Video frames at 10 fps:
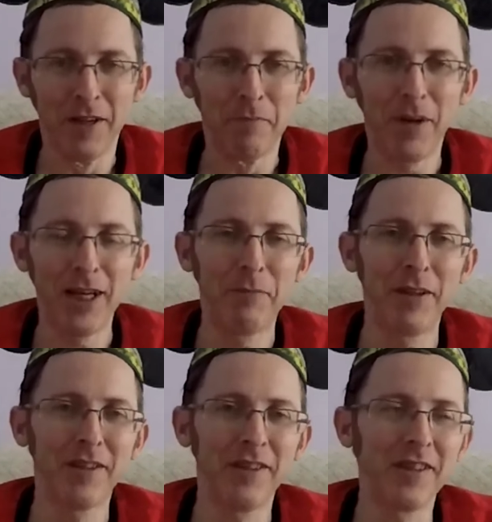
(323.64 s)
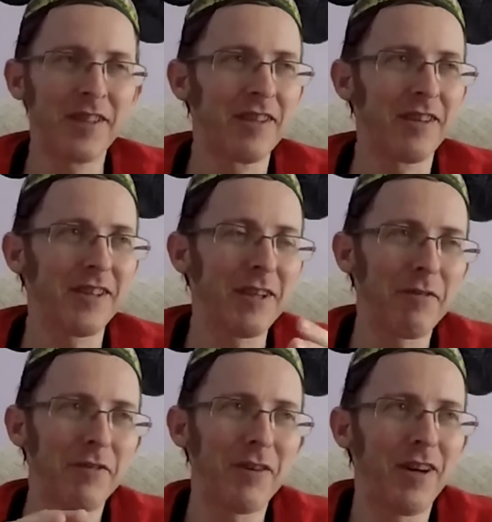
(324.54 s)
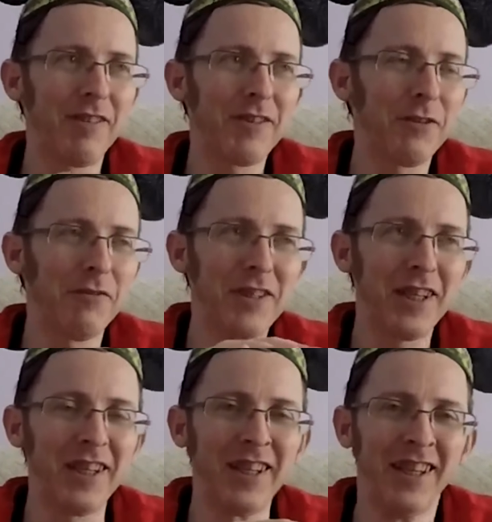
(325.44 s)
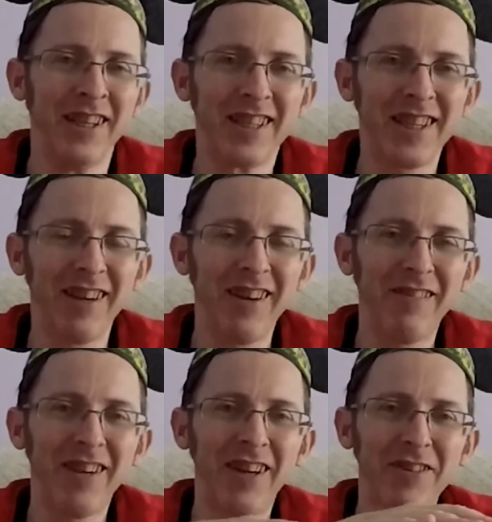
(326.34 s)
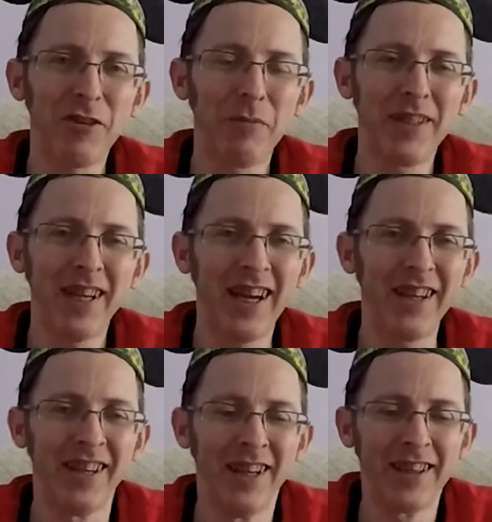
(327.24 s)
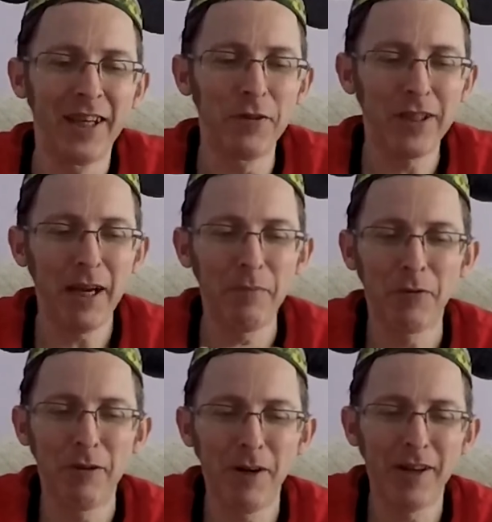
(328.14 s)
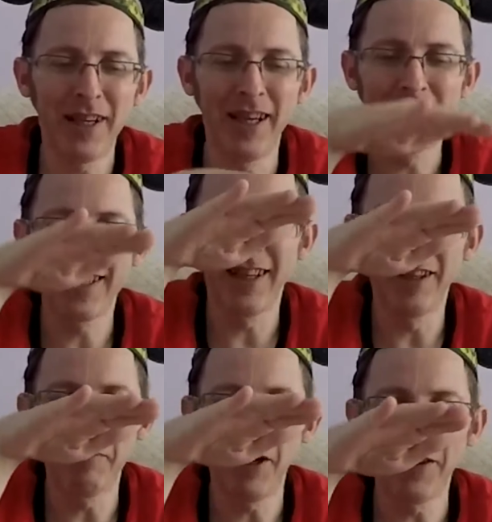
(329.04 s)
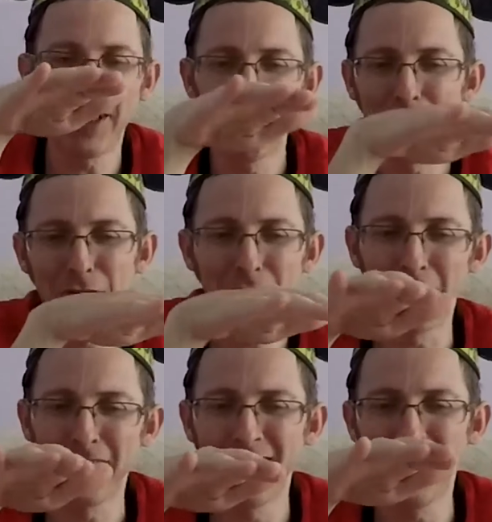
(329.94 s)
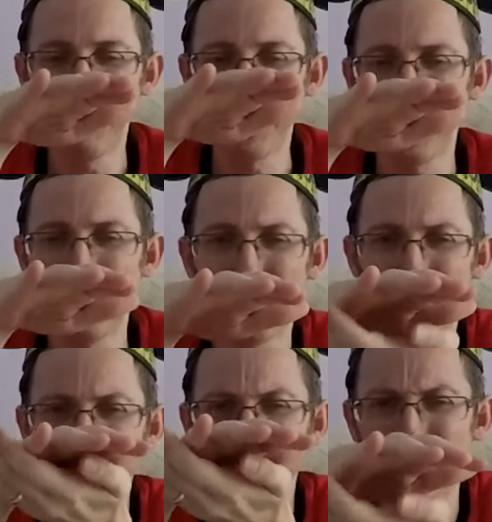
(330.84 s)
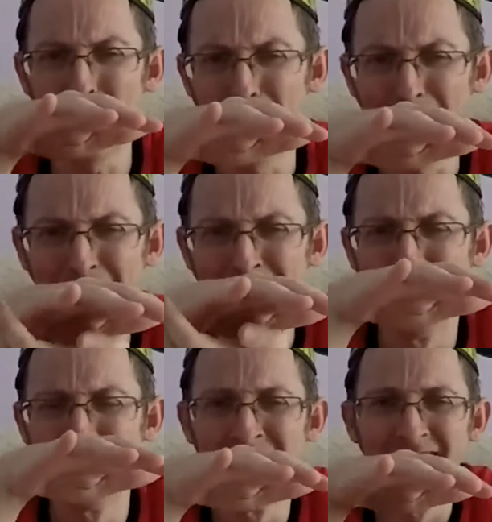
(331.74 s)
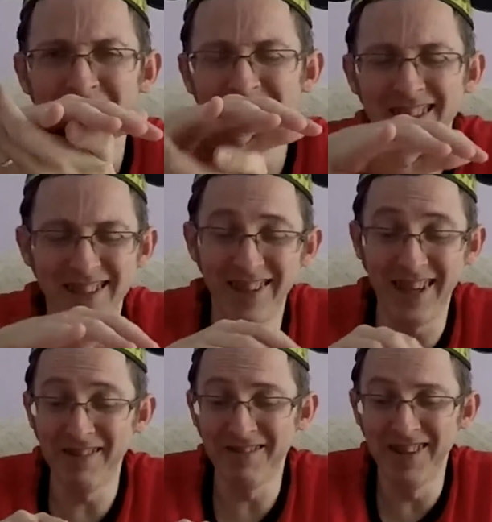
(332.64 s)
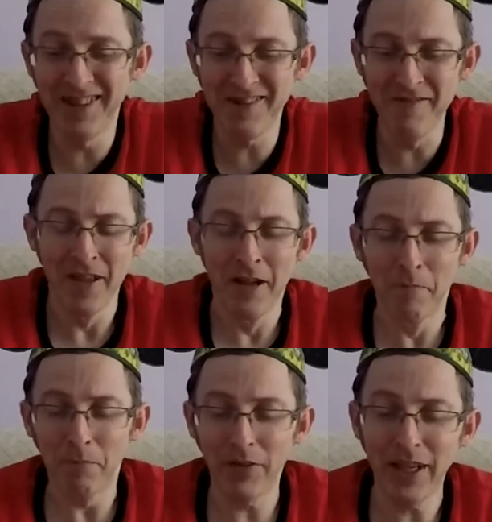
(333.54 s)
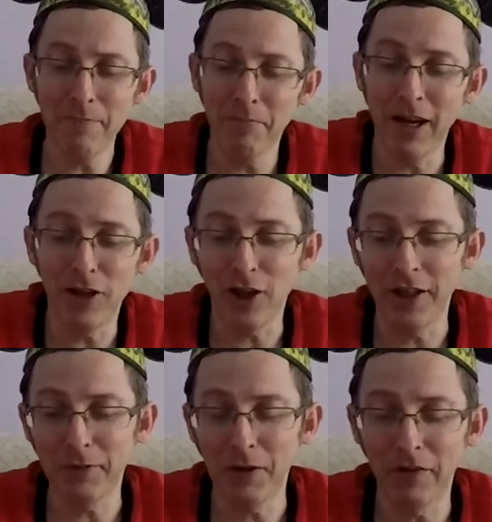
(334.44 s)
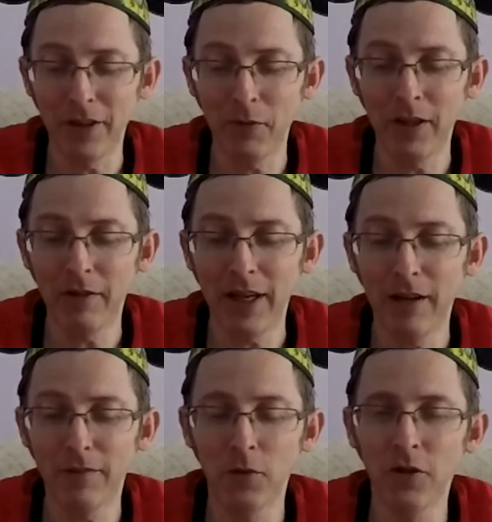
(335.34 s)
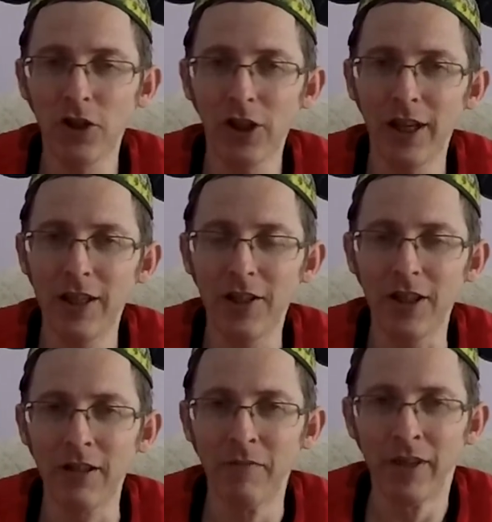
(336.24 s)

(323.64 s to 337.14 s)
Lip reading: mainly because I'm quite sort of skinny. So when I was dropping down, there was a gap between my legs and the bar that comes across, and I was kind of free falling. And it's like, that was really cool. But that may change as well. I think the one in California is changing